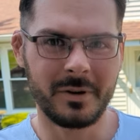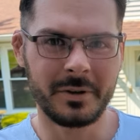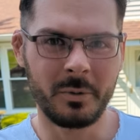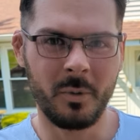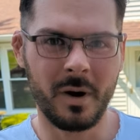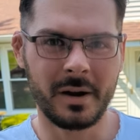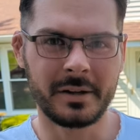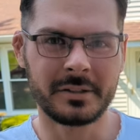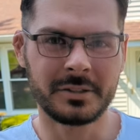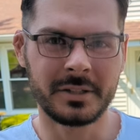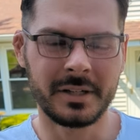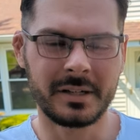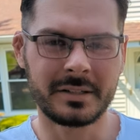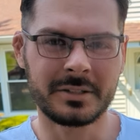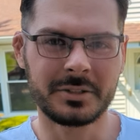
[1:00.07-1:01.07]
your water
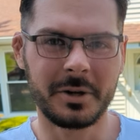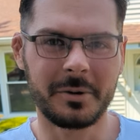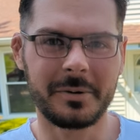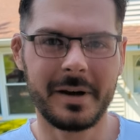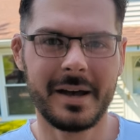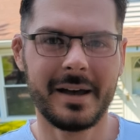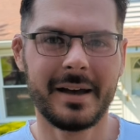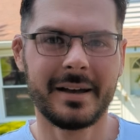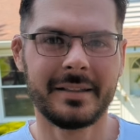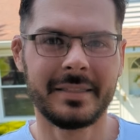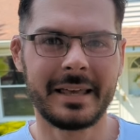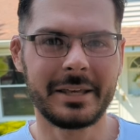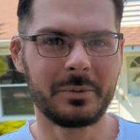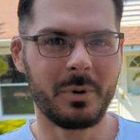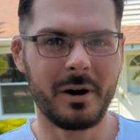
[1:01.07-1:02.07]
jug. So
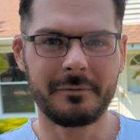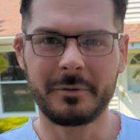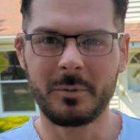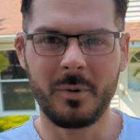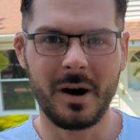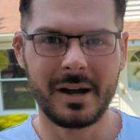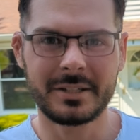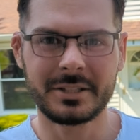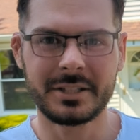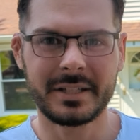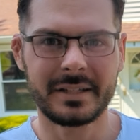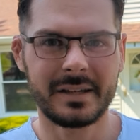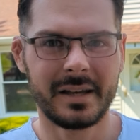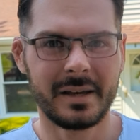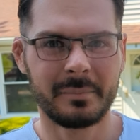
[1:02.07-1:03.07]
thank you all for
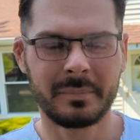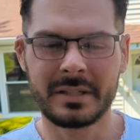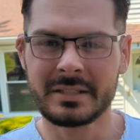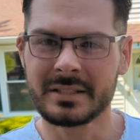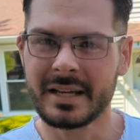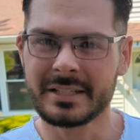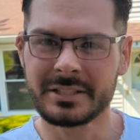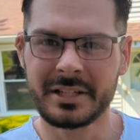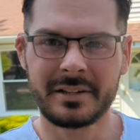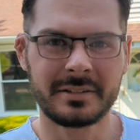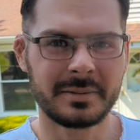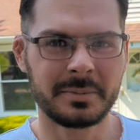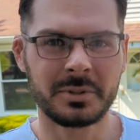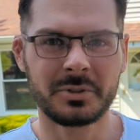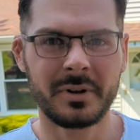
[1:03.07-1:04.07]
watching. Please like, share, and
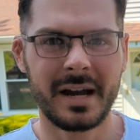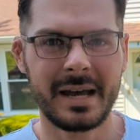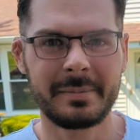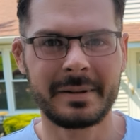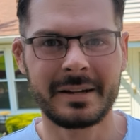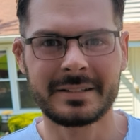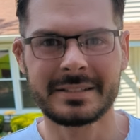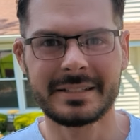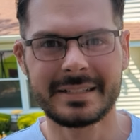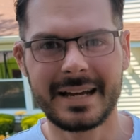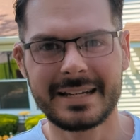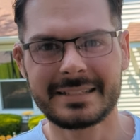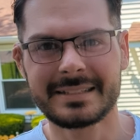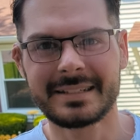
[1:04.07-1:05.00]
subscribe, and I'll see you guys